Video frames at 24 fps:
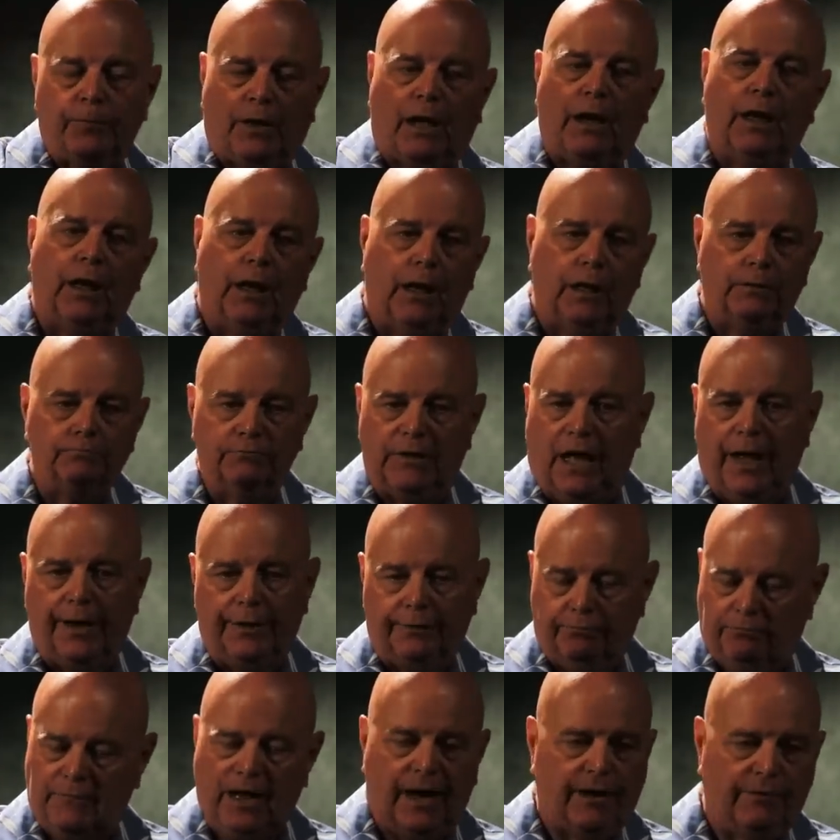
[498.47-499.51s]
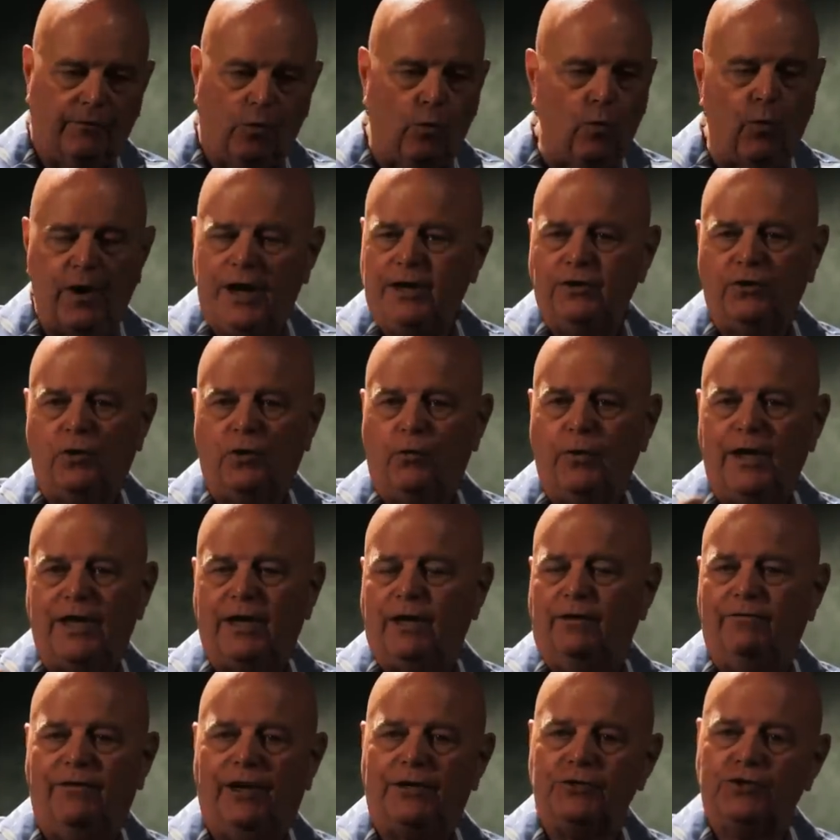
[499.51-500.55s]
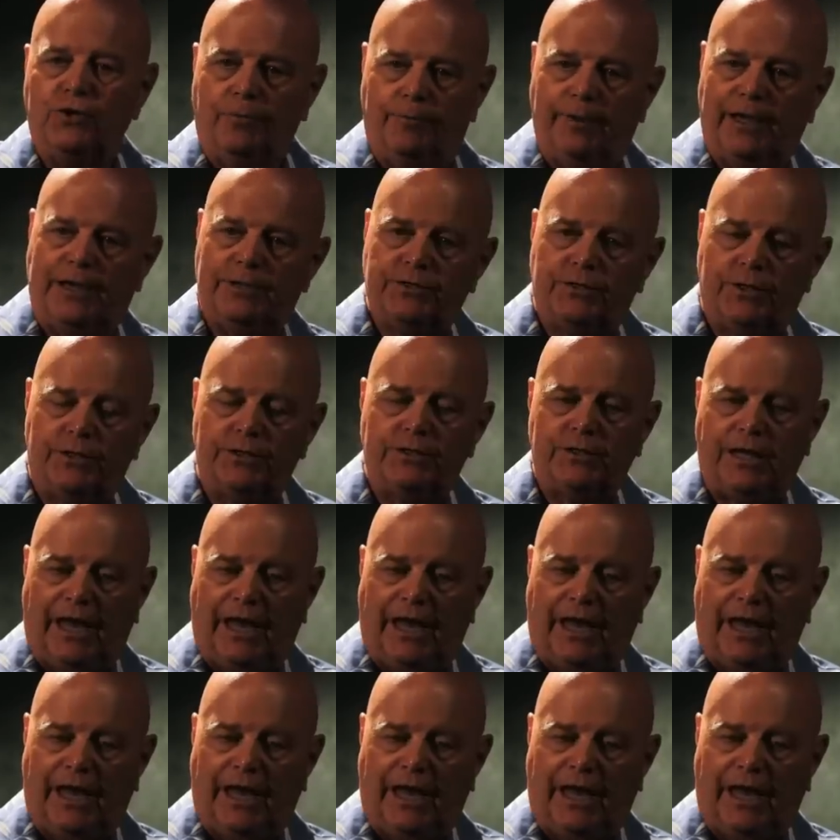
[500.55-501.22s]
on kind of a week-to-week adventure basis.